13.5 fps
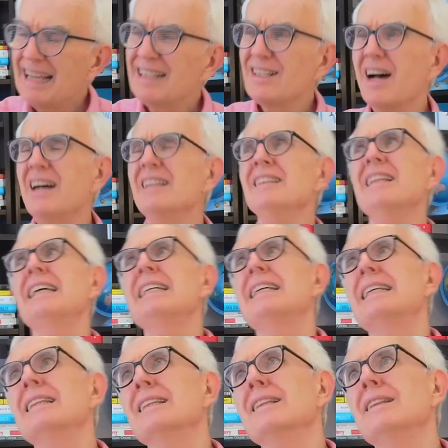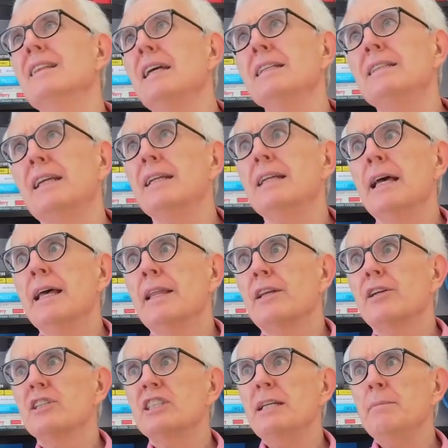And unlike in London, there
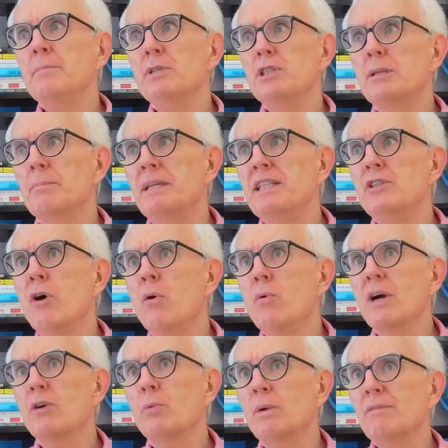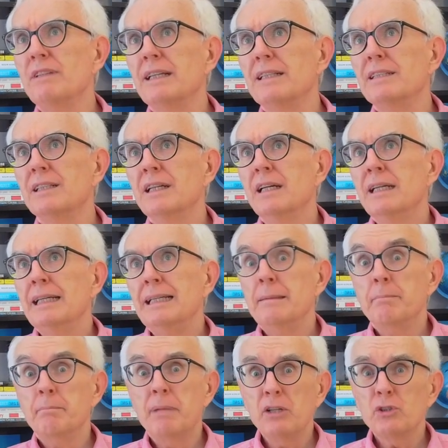seems to be no equivalent
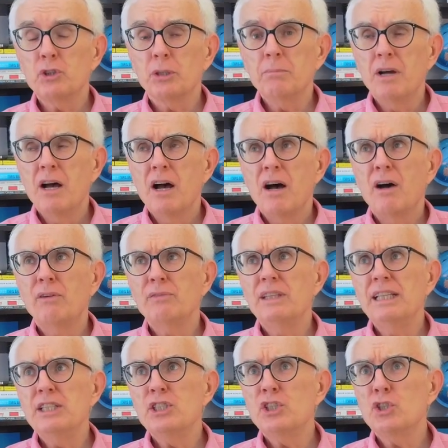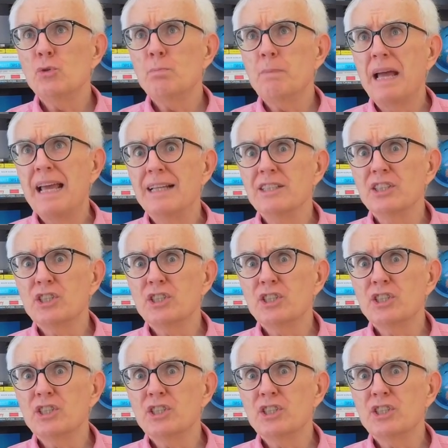in Belgium of the stoop and